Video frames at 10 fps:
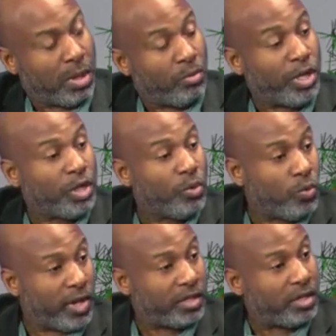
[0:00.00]
when you
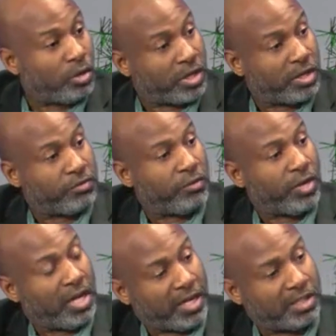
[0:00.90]
went looking for
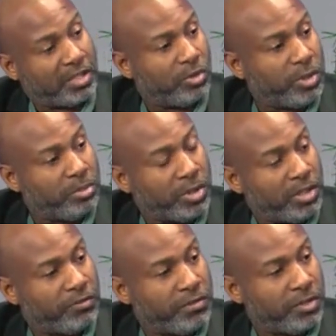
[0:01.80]
electable people in
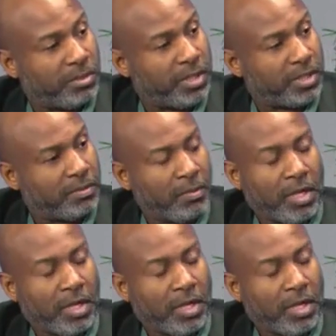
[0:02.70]
the first place.